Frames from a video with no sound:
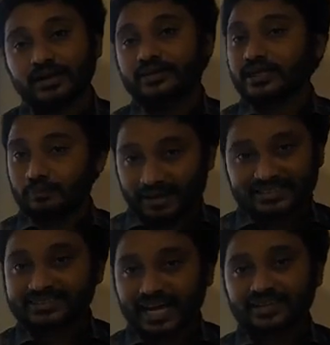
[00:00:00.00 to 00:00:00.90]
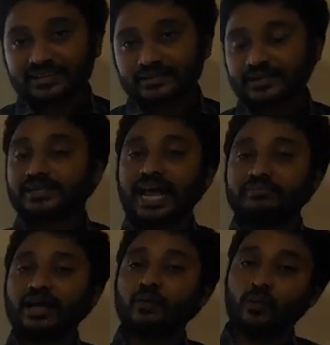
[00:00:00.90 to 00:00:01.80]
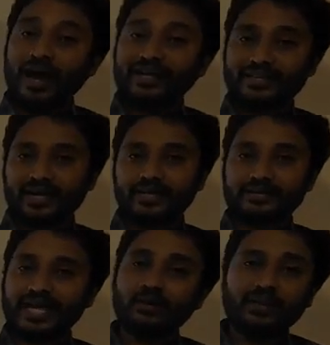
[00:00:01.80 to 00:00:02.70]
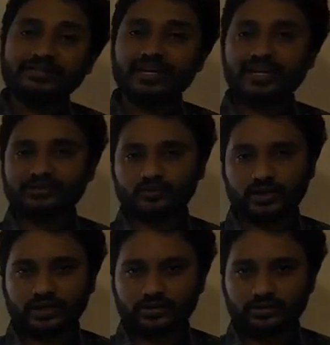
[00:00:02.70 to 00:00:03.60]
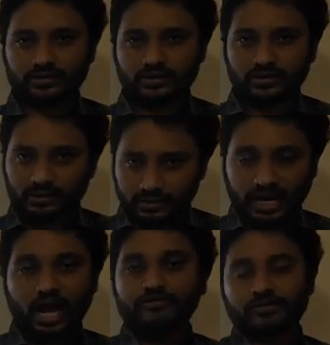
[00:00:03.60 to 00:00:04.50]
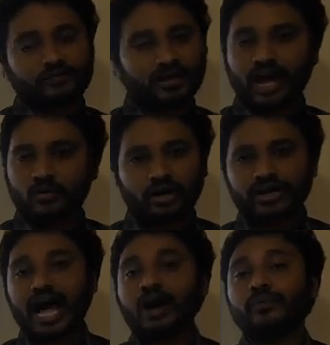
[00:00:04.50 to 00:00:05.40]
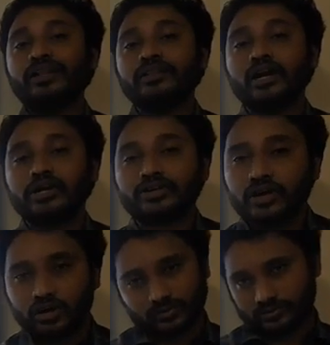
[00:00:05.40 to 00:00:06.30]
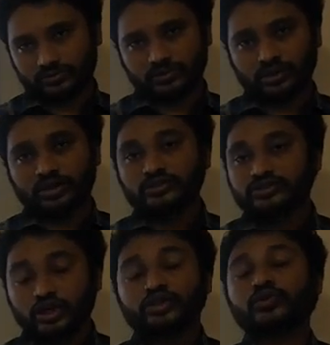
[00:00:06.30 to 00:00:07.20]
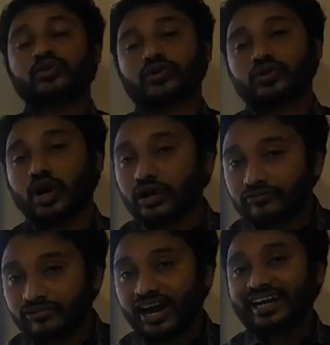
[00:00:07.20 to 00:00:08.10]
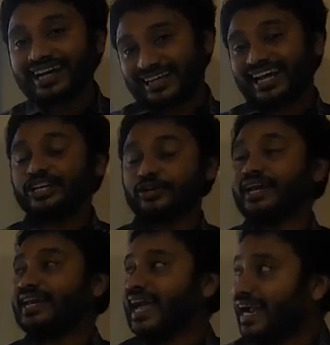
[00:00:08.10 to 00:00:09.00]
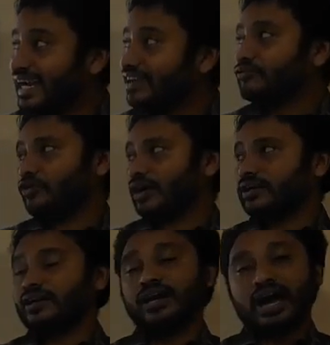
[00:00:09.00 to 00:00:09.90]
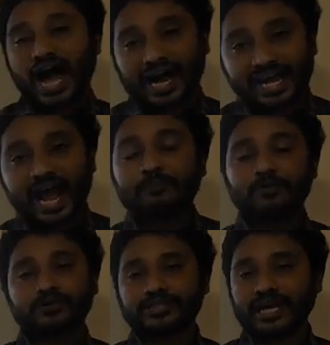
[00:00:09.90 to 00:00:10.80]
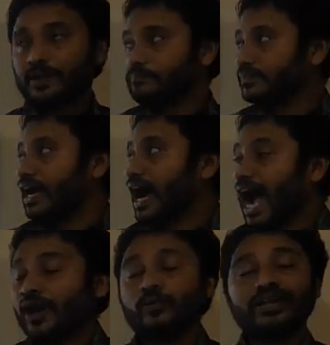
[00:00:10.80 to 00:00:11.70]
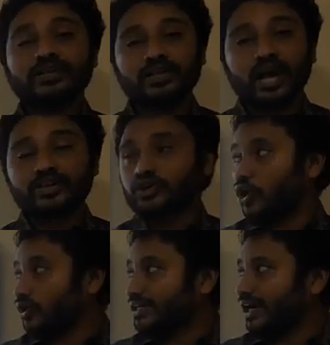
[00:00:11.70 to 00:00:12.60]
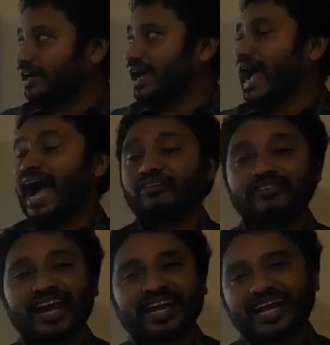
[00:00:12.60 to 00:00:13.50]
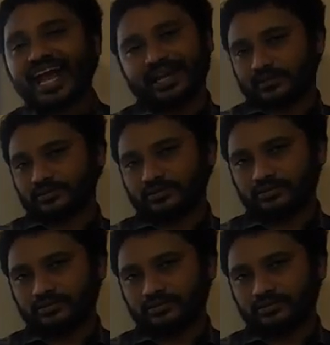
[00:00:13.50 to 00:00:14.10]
That means that the time that I went there, that was the last one. Now from now on, I will not go. So to convert it into a negative one, I have to say, I will not go there ever again.